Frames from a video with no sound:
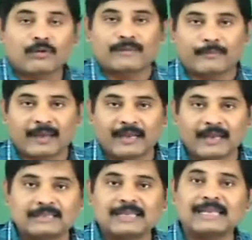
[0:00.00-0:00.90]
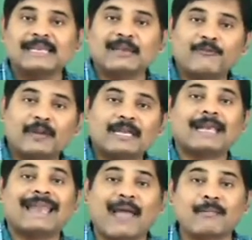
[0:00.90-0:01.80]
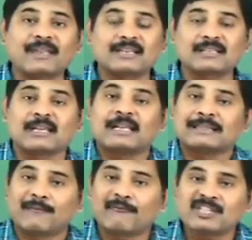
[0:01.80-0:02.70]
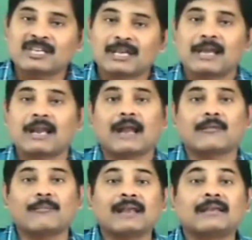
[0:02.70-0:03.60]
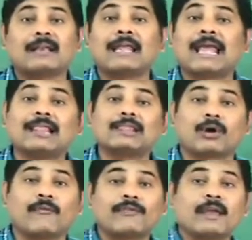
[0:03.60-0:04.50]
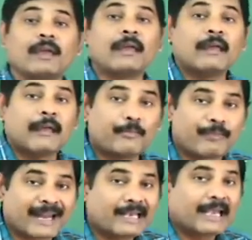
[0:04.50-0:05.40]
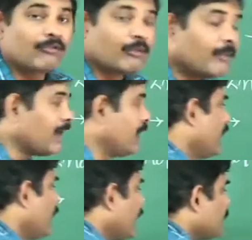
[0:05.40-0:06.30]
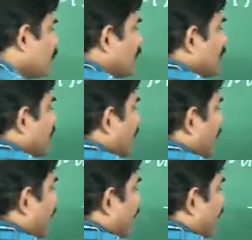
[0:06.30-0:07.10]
of the pregnancy if it damages the physical and mental health of a pregnant woman is one thing.